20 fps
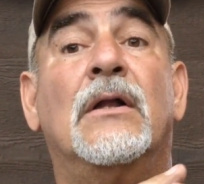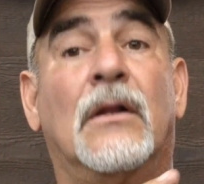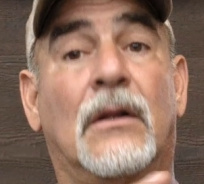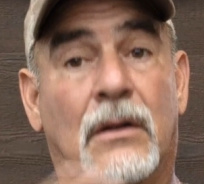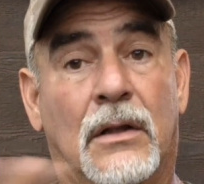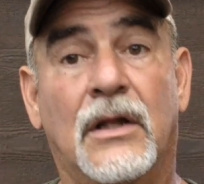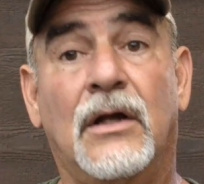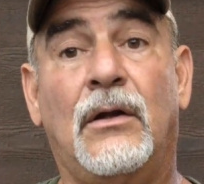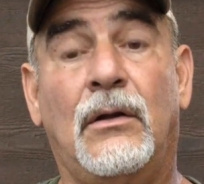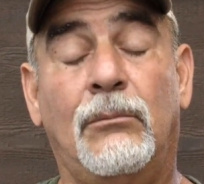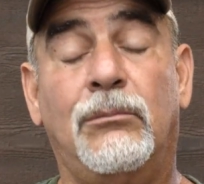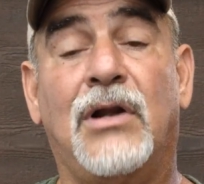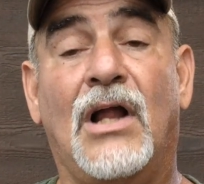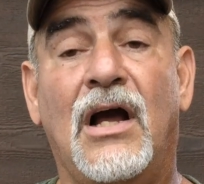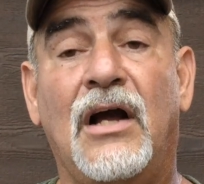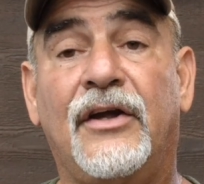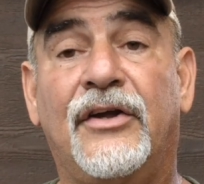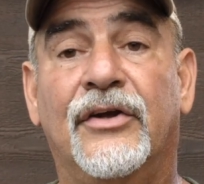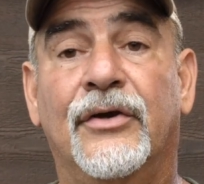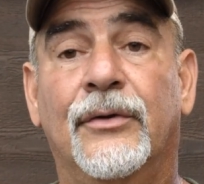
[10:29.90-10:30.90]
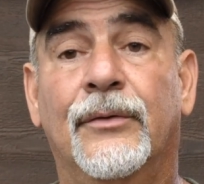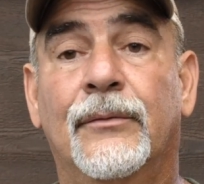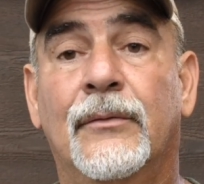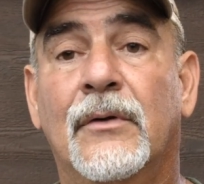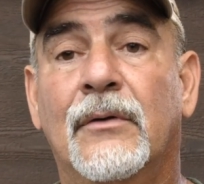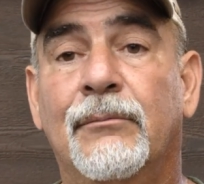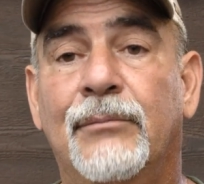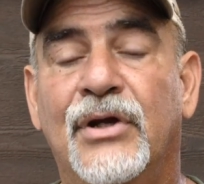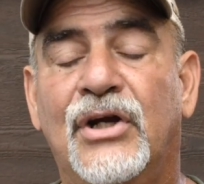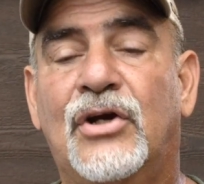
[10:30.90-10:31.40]
they'll block you,
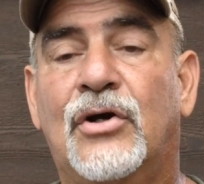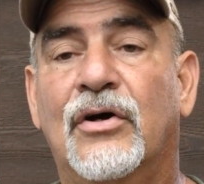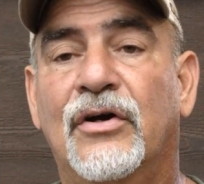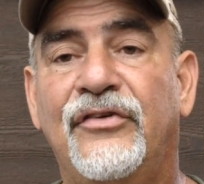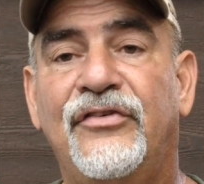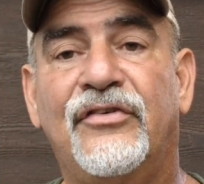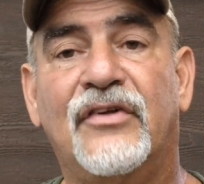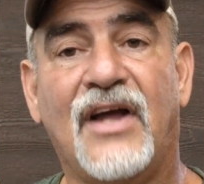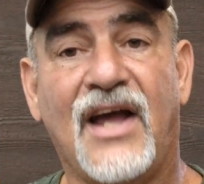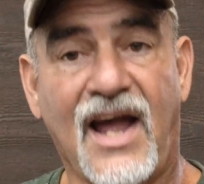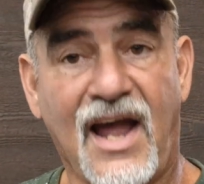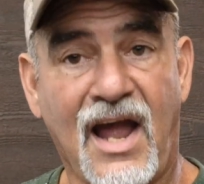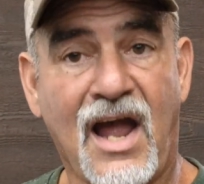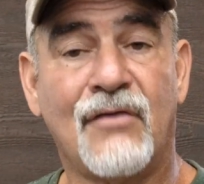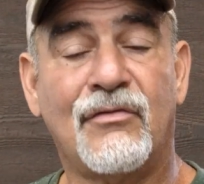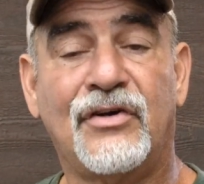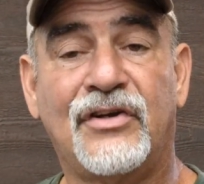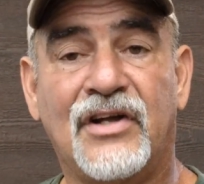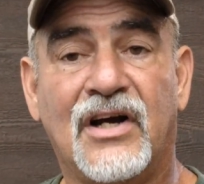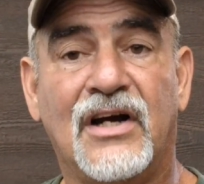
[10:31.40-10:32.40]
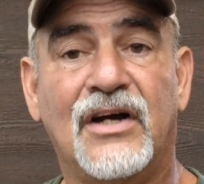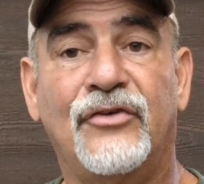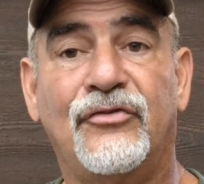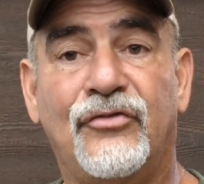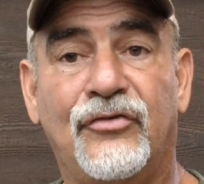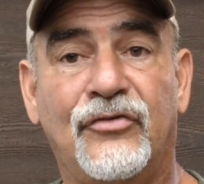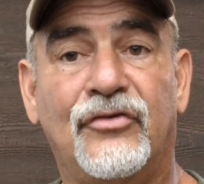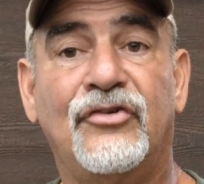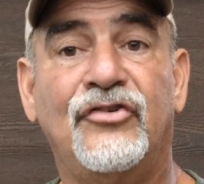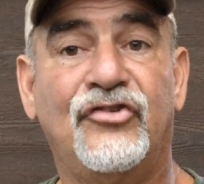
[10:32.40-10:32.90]
because
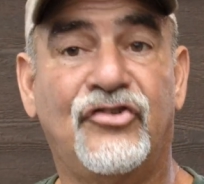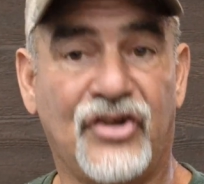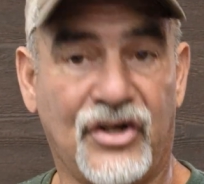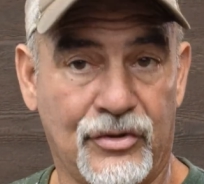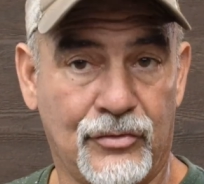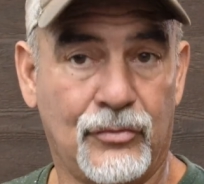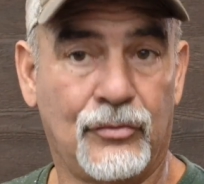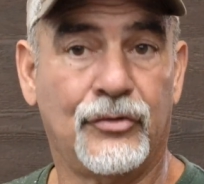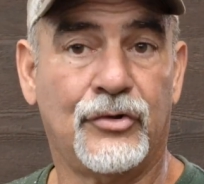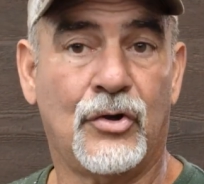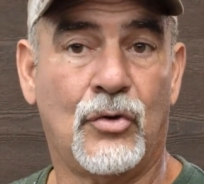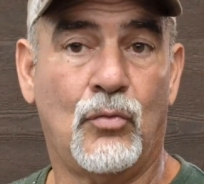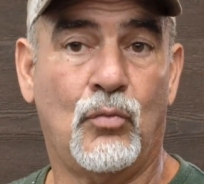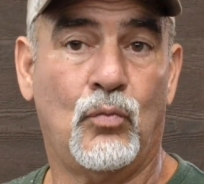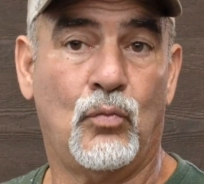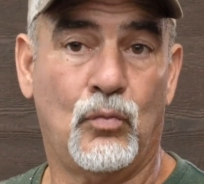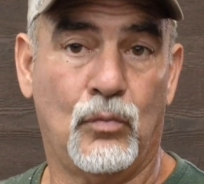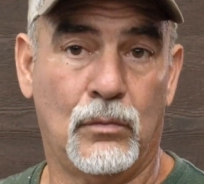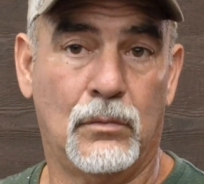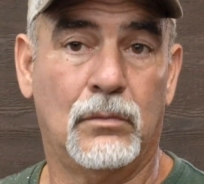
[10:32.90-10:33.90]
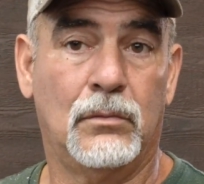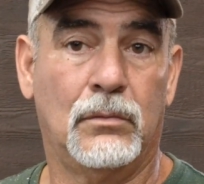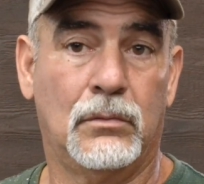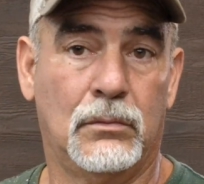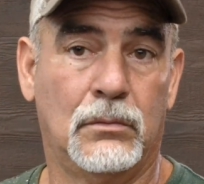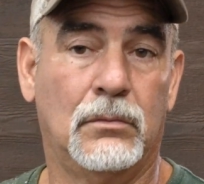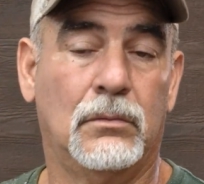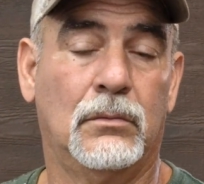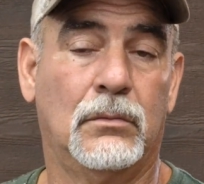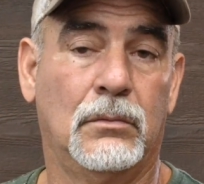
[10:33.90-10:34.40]
advertisers in general don't,
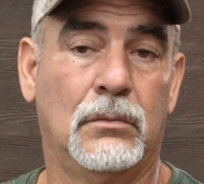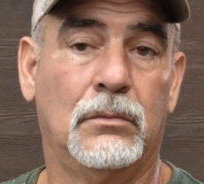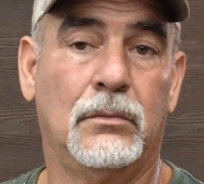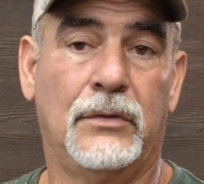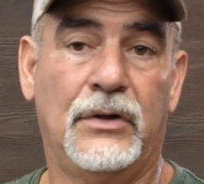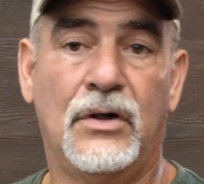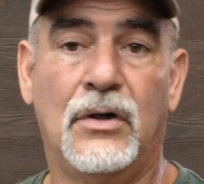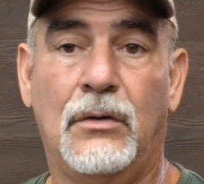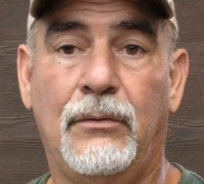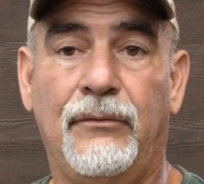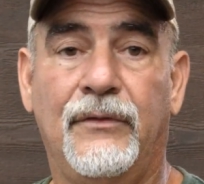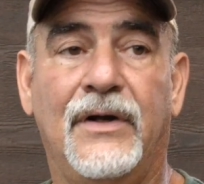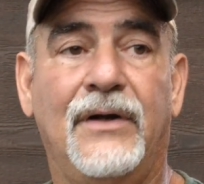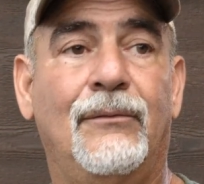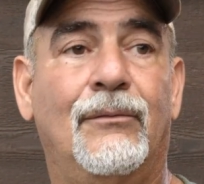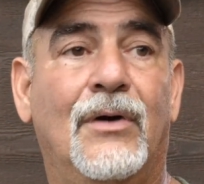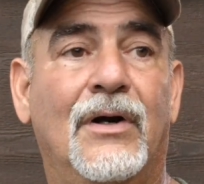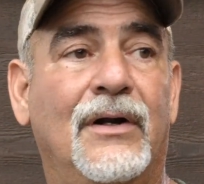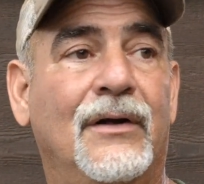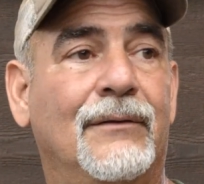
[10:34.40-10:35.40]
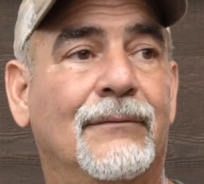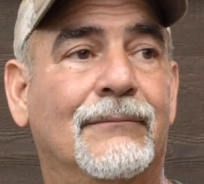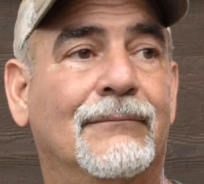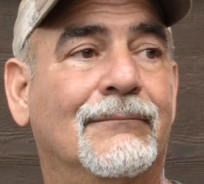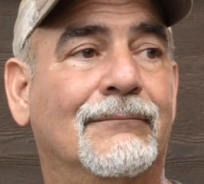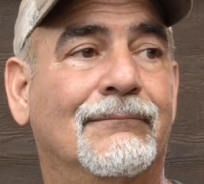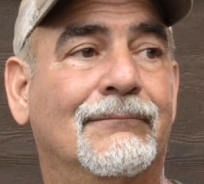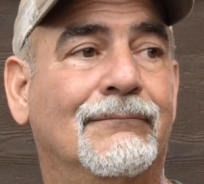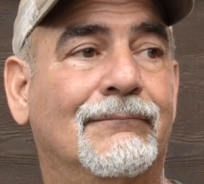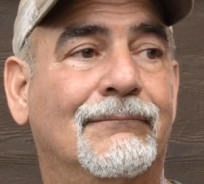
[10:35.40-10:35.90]
they want,
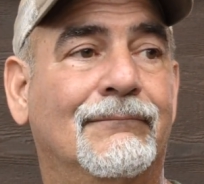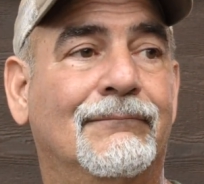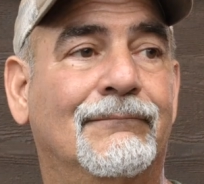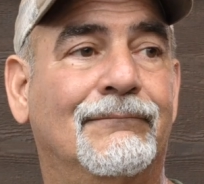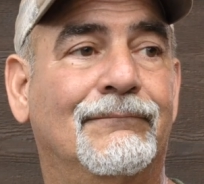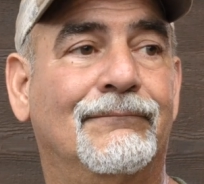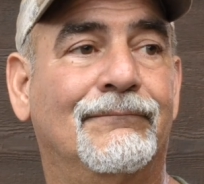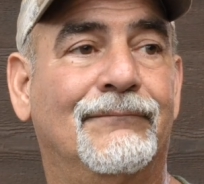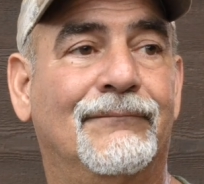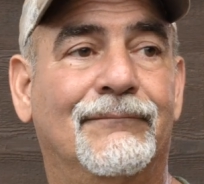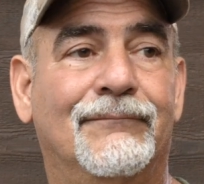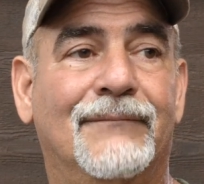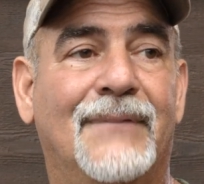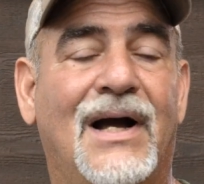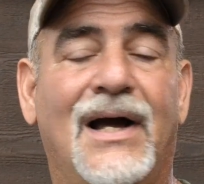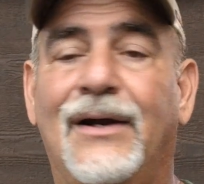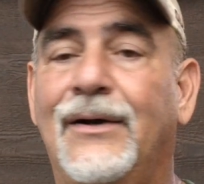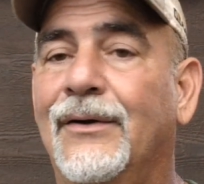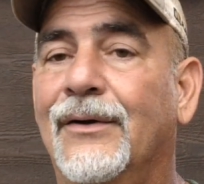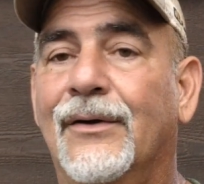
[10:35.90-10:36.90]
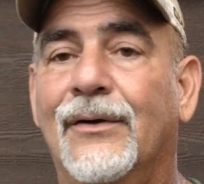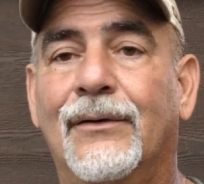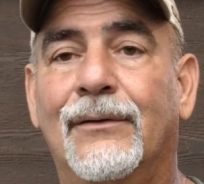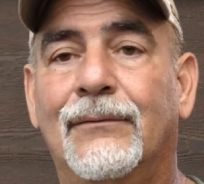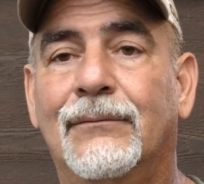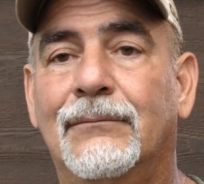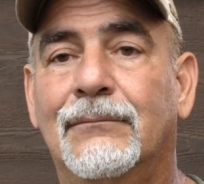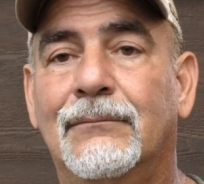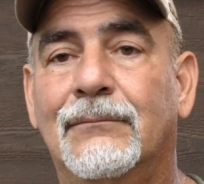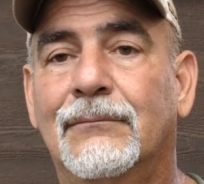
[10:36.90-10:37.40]
I don't
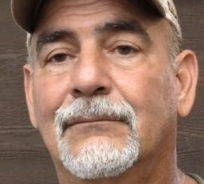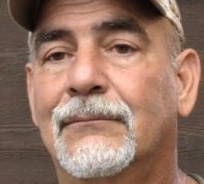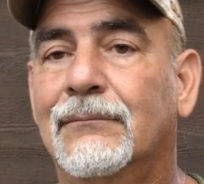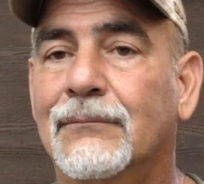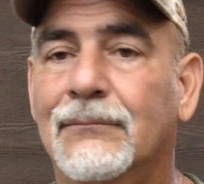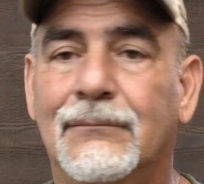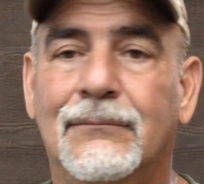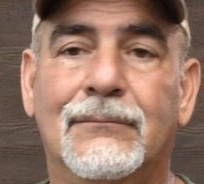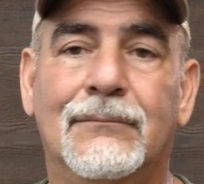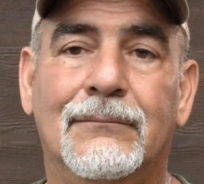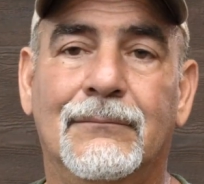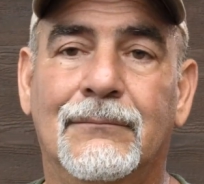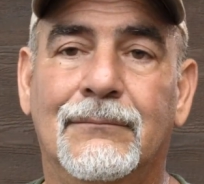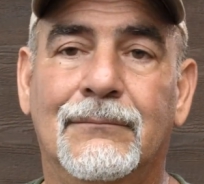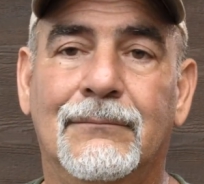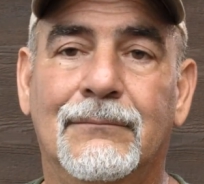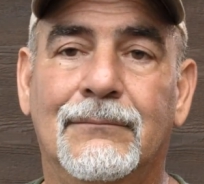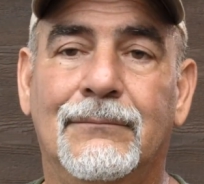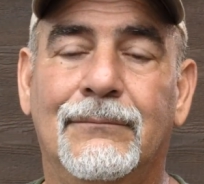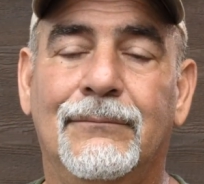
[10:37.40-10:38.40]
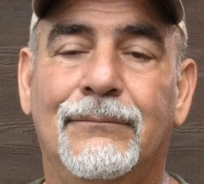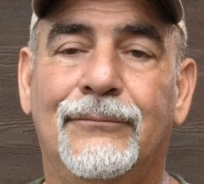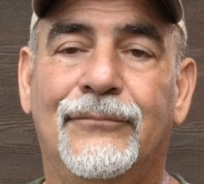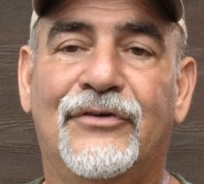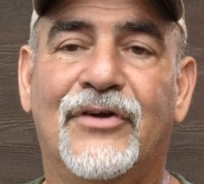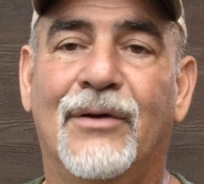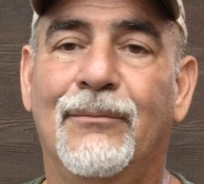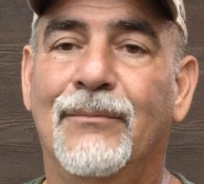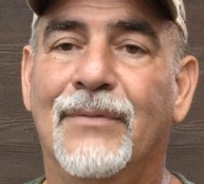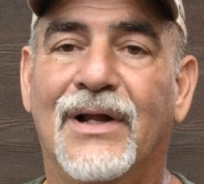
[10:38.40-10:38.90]
know,
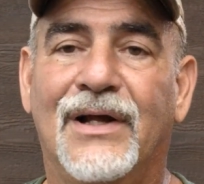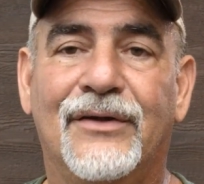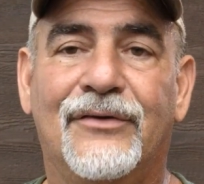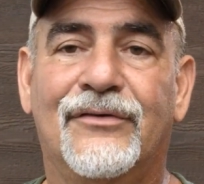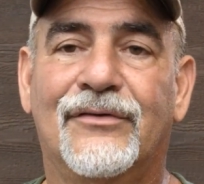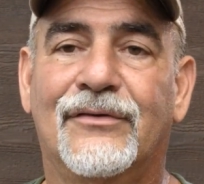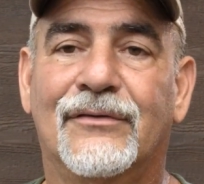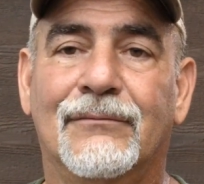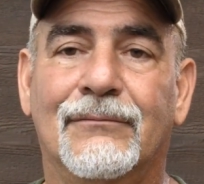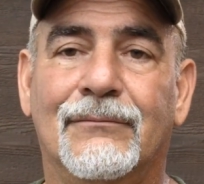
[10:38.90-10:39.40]
something that's